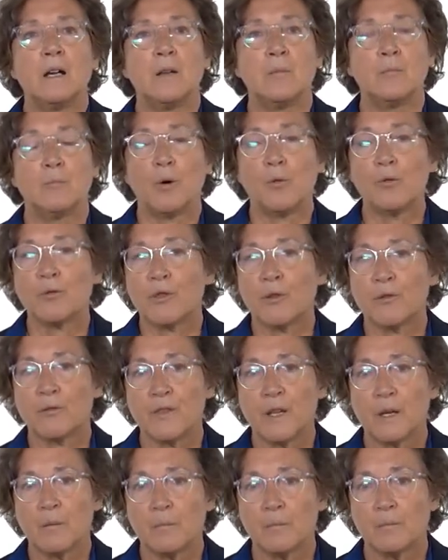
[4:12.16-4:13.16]
both of
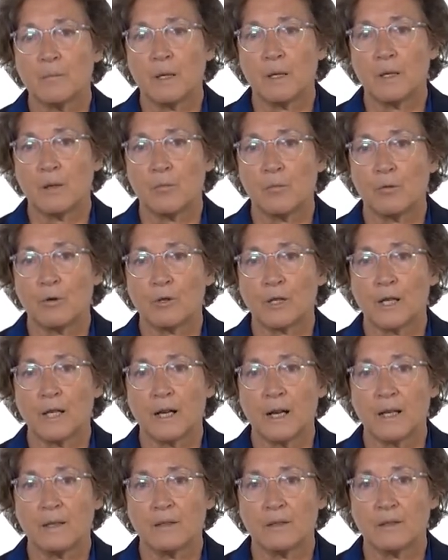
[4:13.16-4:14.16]
them
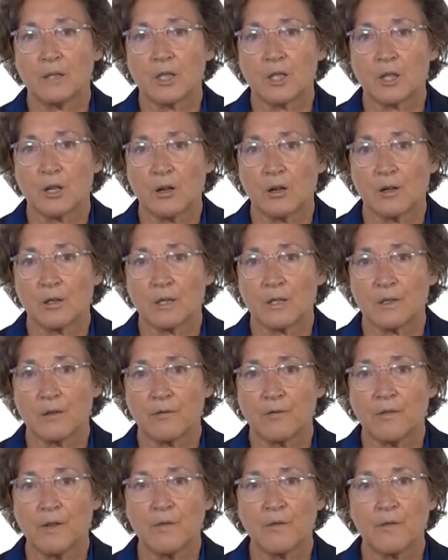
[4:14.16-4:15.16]
working under Charles
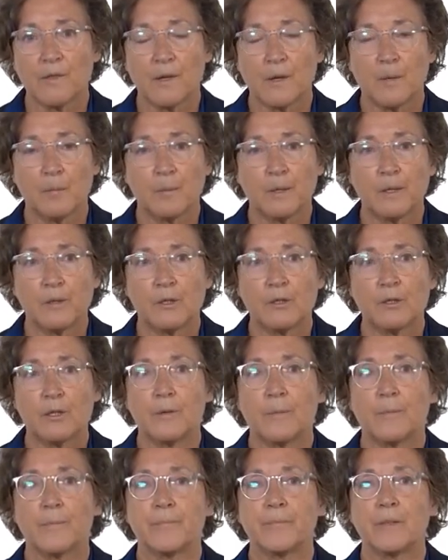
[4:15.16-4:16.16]
V, the emperor,
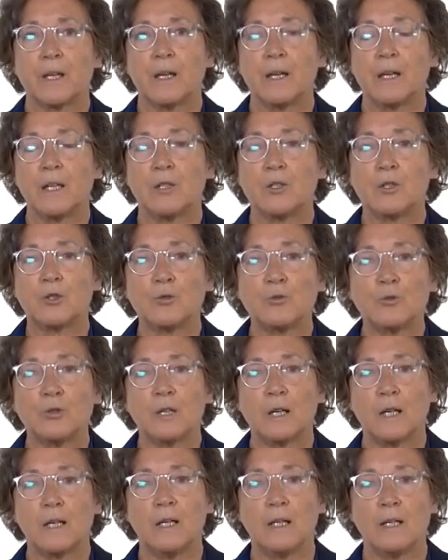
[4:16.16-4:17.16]
took